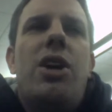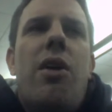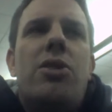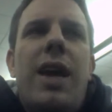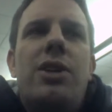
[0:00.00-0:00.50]

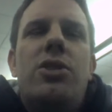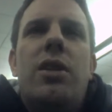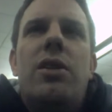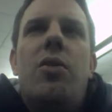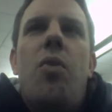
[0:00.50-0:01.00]
fleshed out our
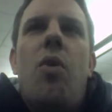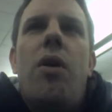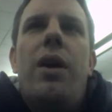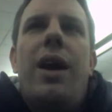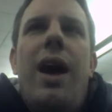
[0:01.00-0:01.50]
schedule a
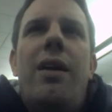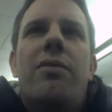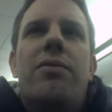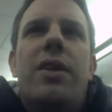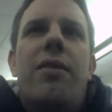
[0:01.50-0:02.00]
little more
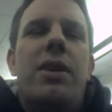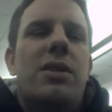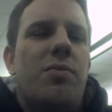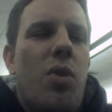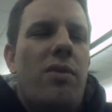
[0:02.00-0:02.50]
and kind of
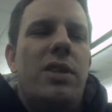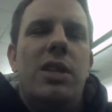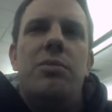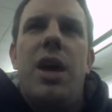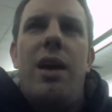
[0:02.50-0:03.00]
given us
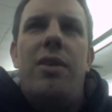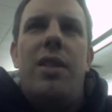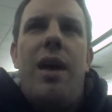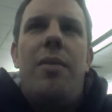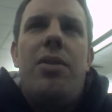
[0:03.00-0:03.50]
more of a deep
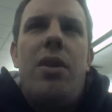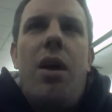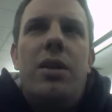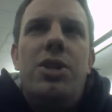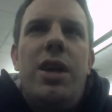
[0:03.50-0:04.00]
dive into that
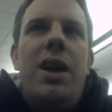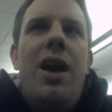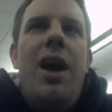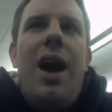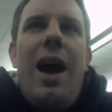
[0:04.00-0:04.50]

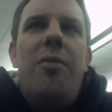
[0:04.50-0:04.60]
methodology.